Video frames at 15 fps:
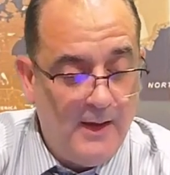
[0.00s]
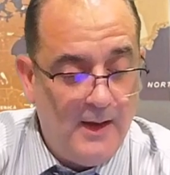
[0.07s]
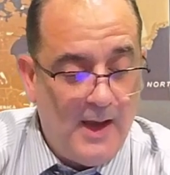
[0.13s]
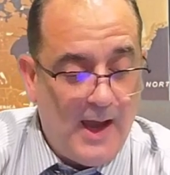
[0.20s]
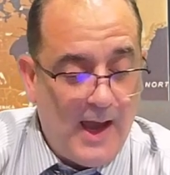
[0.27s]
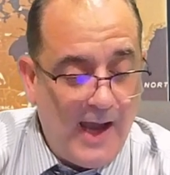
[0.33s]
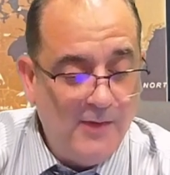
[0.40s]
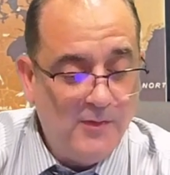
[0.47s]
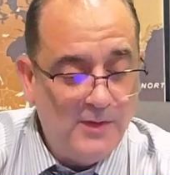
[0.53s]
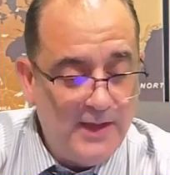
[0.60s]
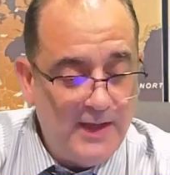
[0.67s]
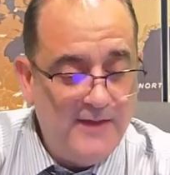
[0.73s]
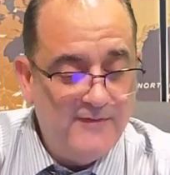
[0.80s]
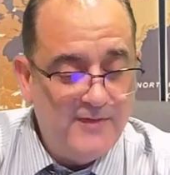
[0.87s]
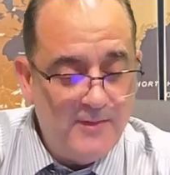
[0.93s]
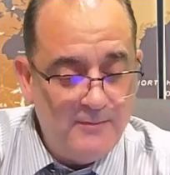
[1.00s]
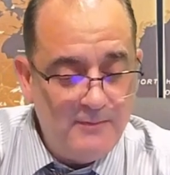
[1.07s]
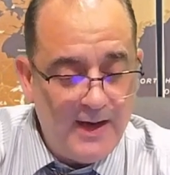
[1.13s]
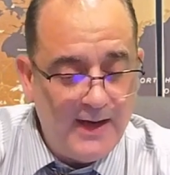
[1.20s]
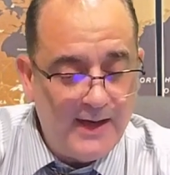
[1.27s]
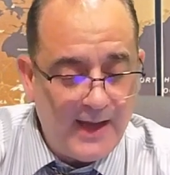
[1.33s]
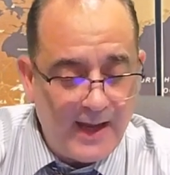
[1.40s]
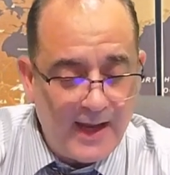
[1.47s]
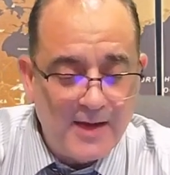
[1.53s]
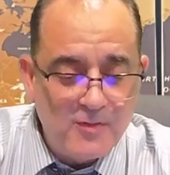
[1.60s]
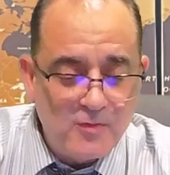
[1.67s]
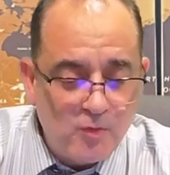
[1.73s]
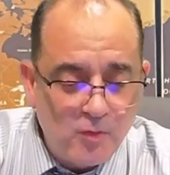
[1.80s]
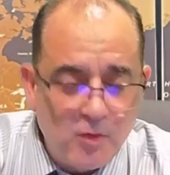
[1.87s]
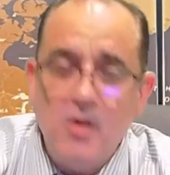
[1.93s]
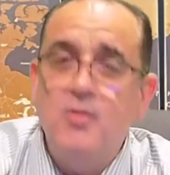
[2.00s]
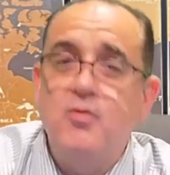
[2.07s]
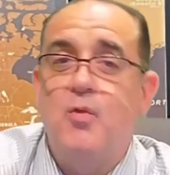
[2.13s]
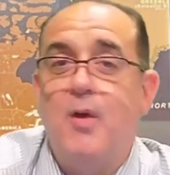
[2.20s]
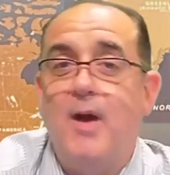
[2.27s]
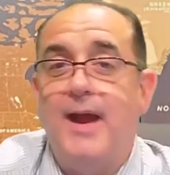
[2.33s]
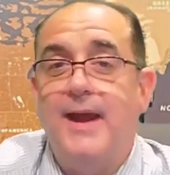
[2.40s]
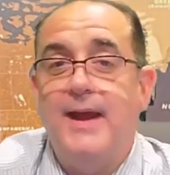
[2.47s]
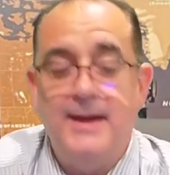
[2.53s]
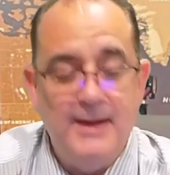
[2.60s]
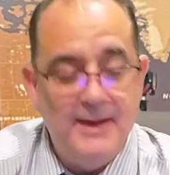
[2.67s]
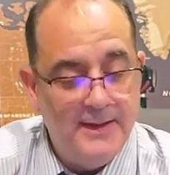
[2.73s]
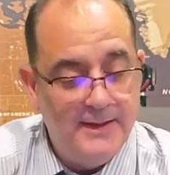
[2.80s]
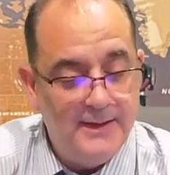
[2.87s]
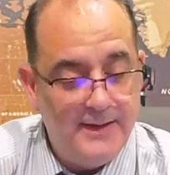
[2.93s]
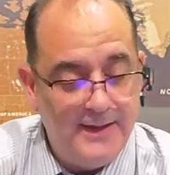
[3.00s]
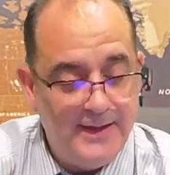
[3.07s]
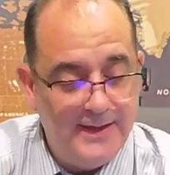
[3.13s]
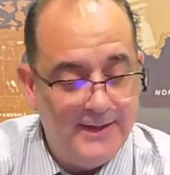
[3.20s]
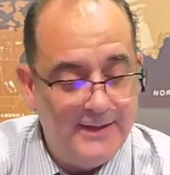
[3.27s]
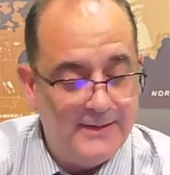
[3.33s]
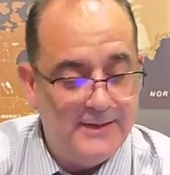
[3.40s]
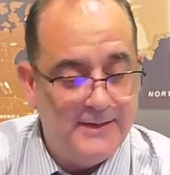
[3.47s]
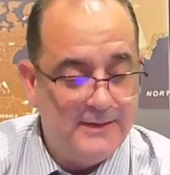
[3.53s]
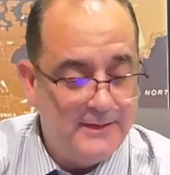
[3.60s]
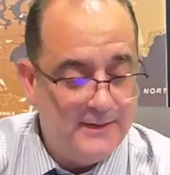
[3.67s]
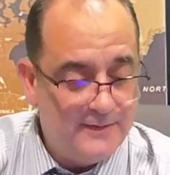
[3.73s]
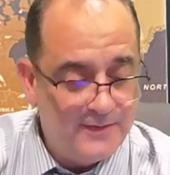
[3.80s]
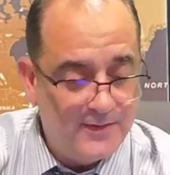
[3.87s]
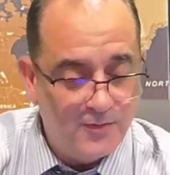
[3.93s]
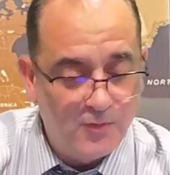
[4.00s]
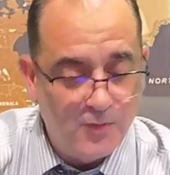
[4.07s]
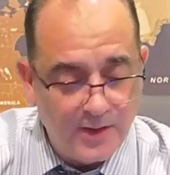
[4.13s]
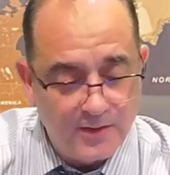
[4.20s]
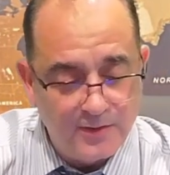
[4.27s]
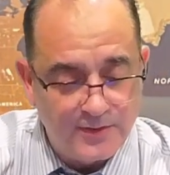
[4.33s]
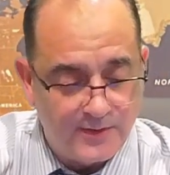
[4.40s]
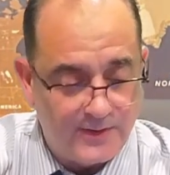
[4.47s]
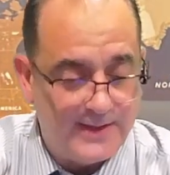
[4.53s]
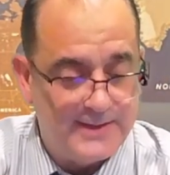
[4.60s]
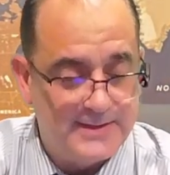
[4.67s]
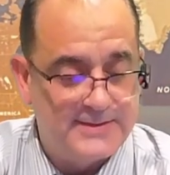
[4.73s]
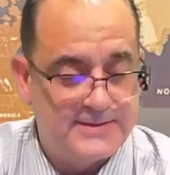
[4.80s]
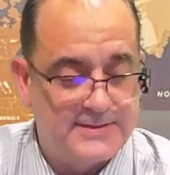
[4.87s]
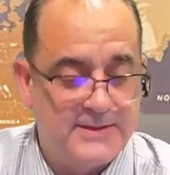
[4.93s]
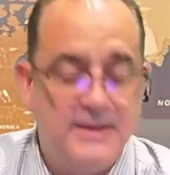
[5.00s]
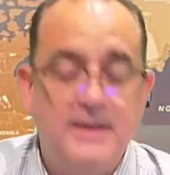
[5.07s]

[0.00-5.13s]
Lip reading: I will even make a roadway in the wilderness,